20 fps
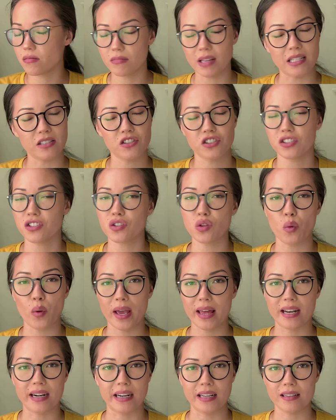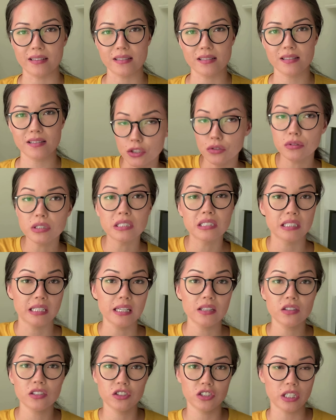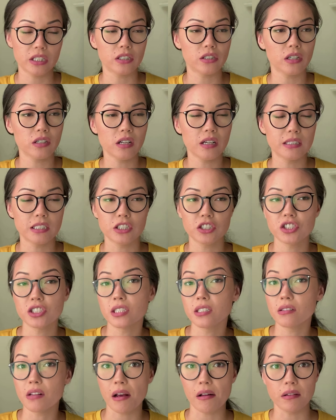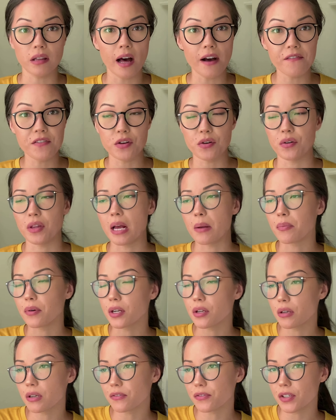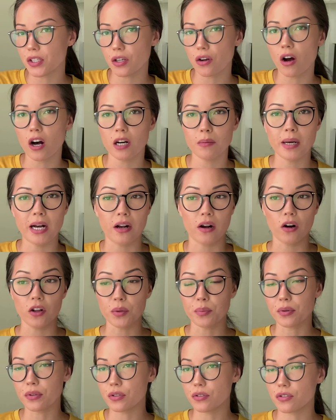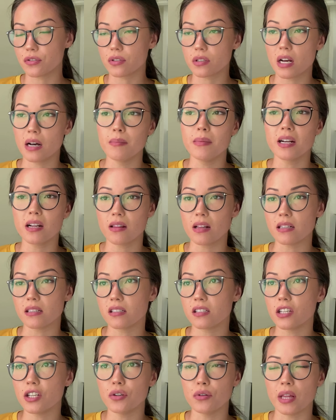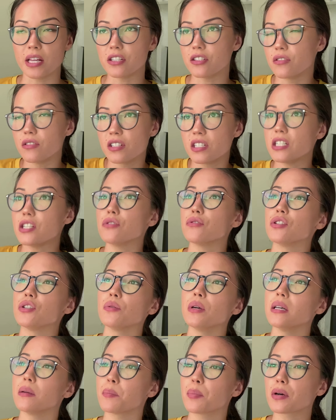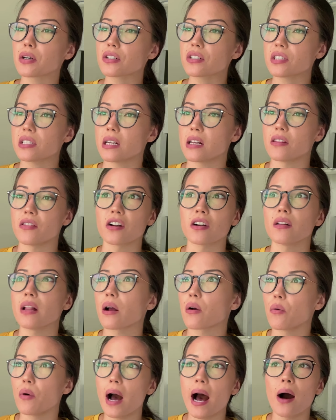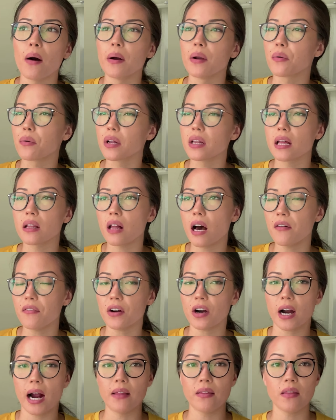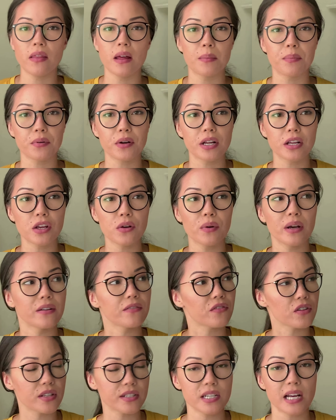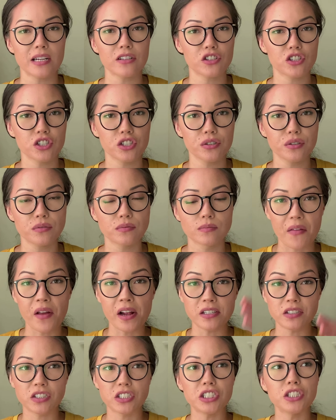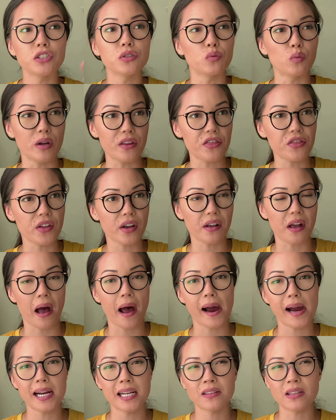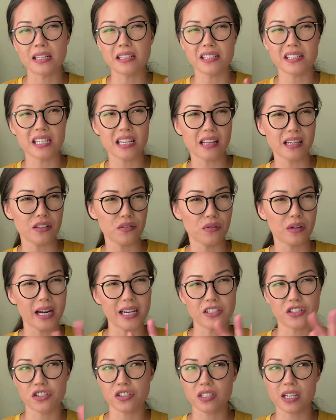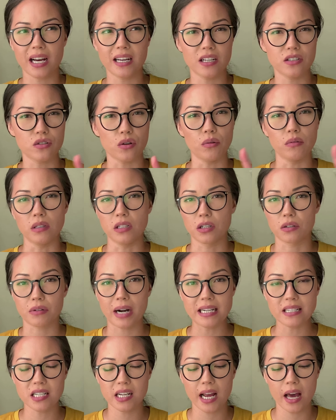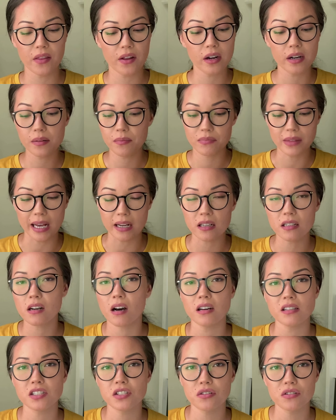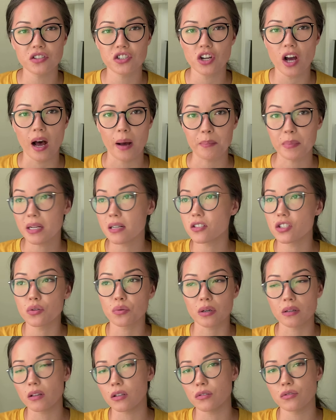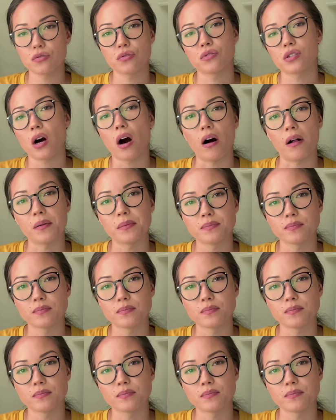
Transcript: That's just the way that it is. You can get the general audition and they love you. They bring you in for the callback. All the producers come in and they see you do it in person and they're like, wow, we really love her. And then they bring you in for the test shoot and they see you with the guy and they see that you guys just kind of don't look right together. That could cost you the job because you were a little too tall.